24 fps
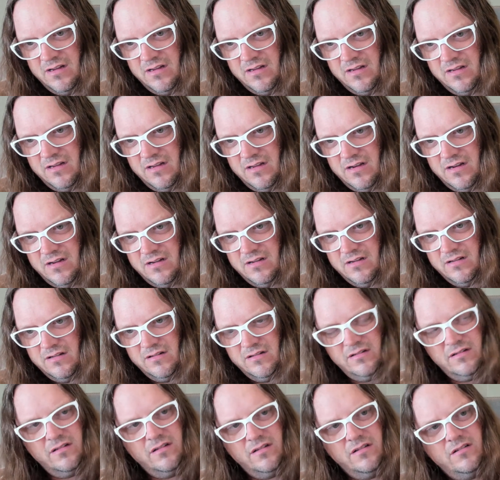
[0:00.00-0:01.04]
You
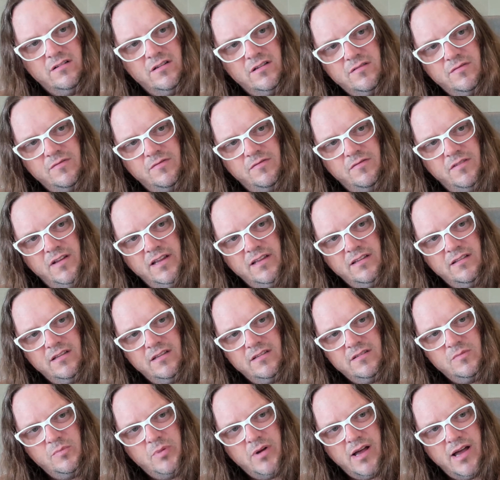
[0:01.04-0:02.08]
just flick
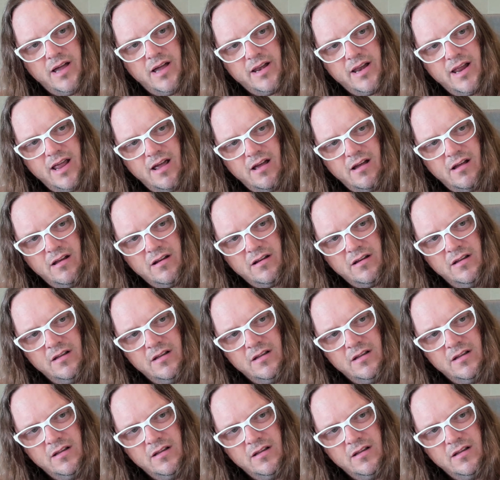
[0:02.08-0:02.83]
this part out,